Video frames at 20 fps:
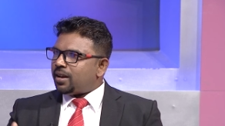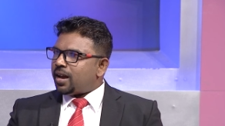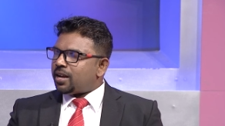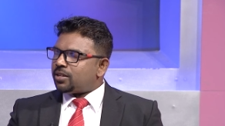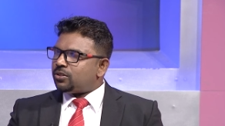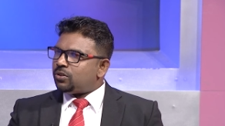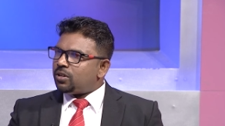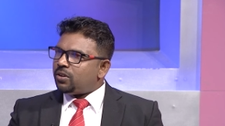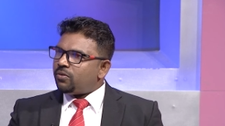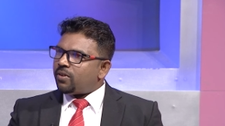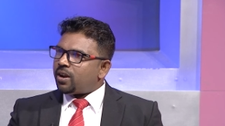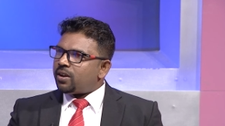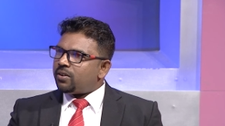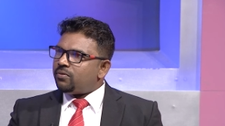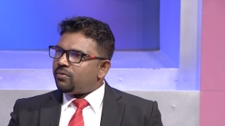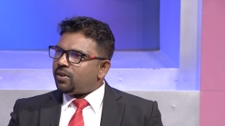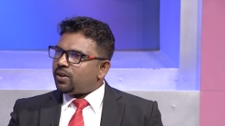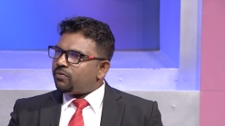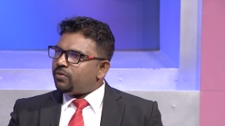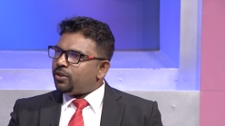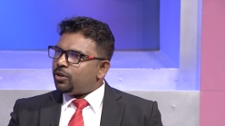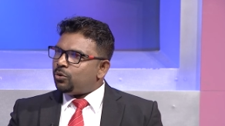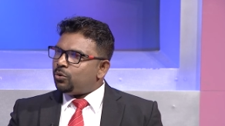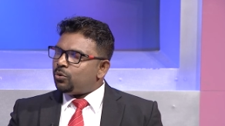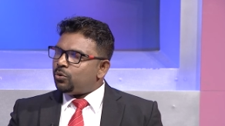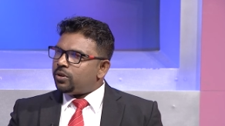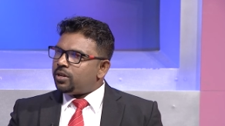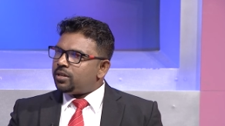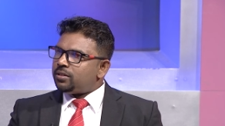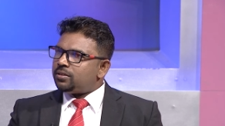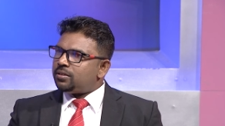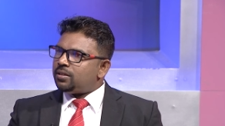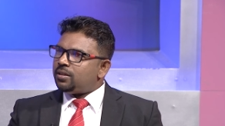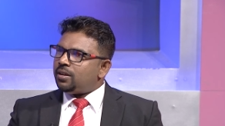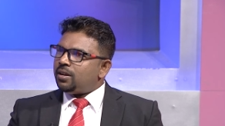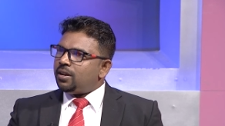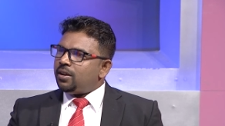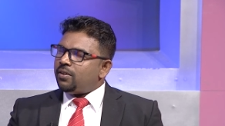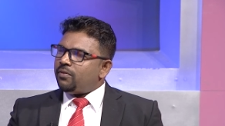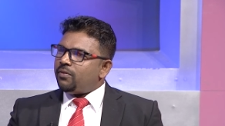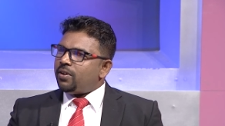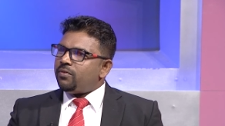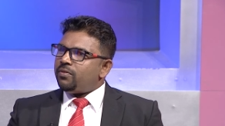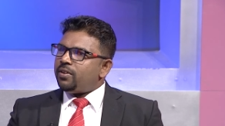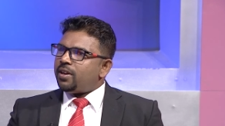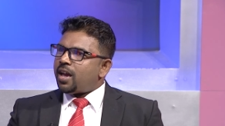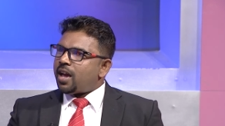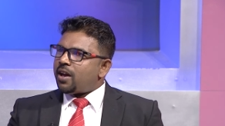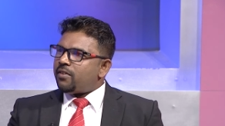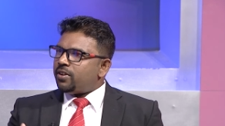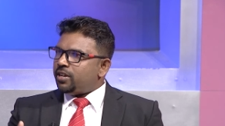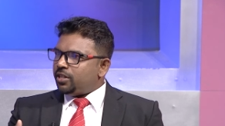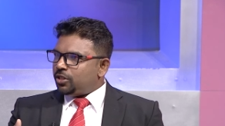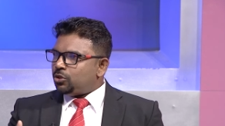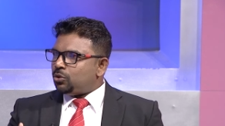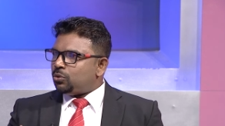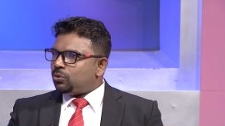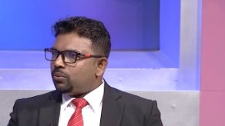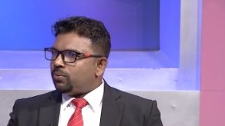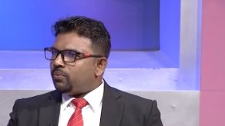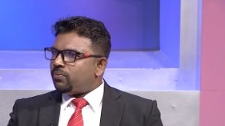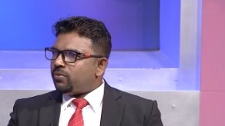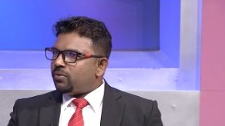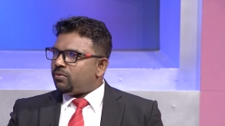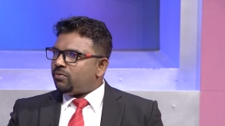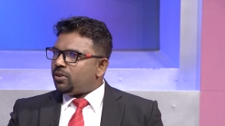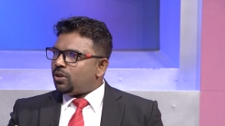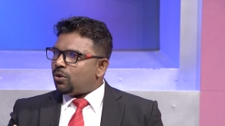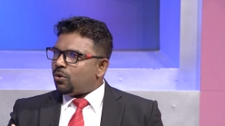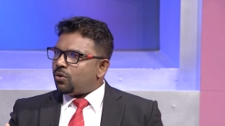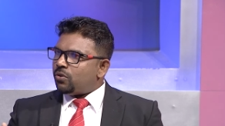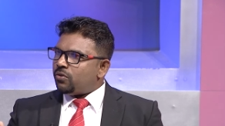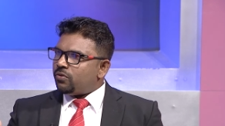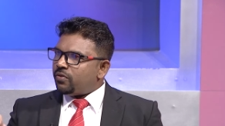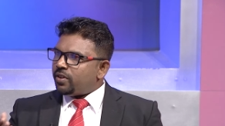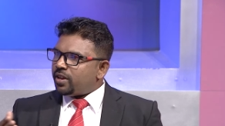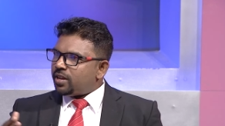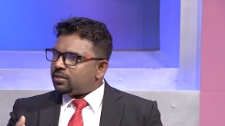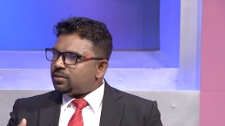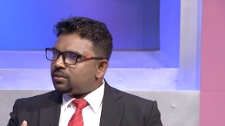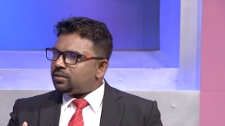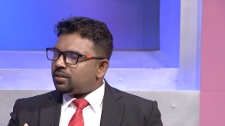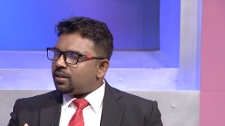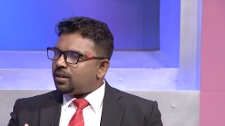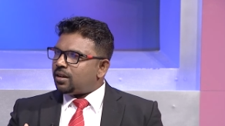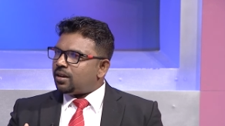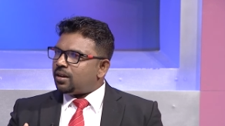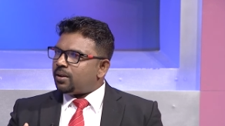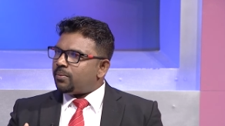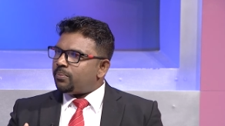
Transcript: Actually, what, what we do is when we have an issue, uh -huh. we always uh,